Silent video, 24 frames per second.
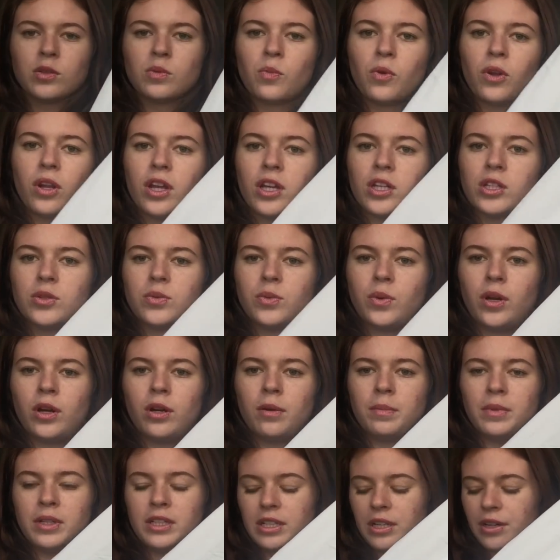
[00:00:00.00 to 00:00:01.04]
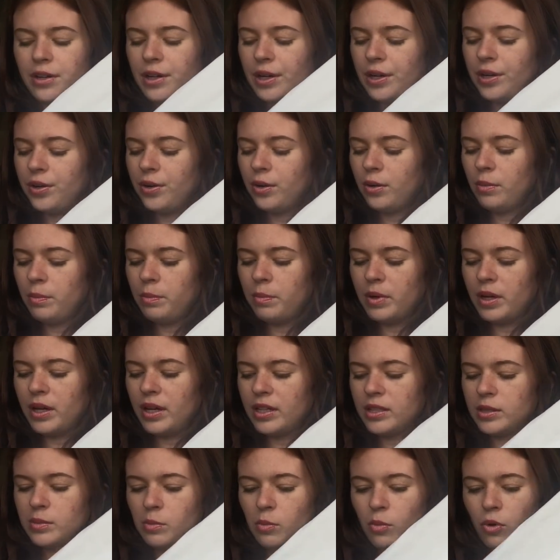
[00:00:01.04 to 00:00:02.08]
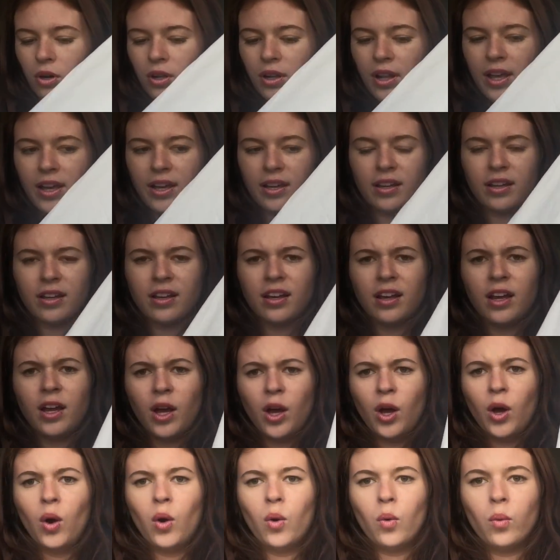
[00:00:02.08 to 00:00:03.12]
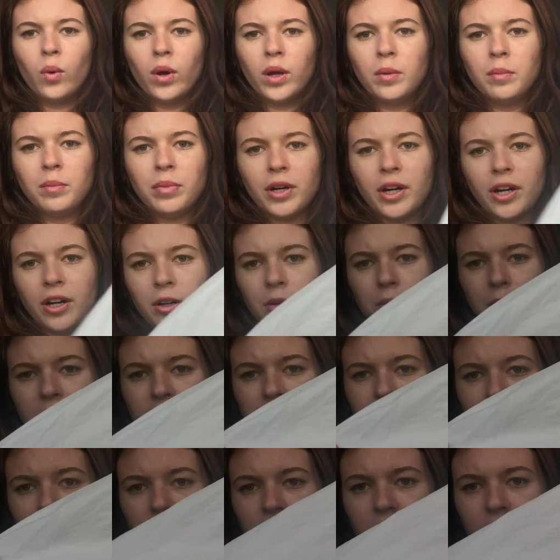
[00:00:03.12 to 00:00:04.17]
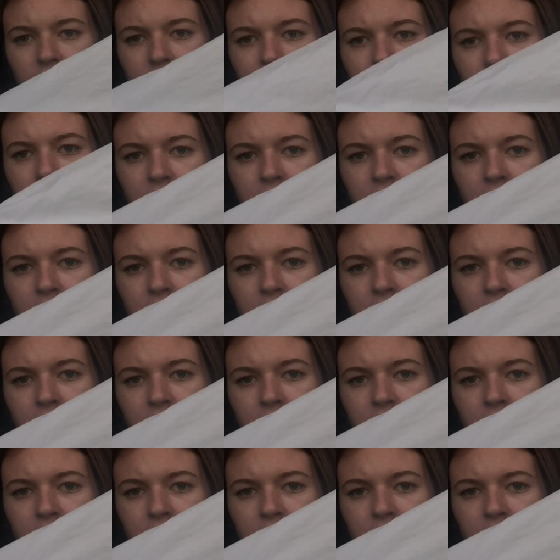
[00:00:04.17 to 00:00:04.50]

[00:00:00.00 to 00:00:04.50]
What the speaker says: was more like sweater material, but it's more like windbreaker material.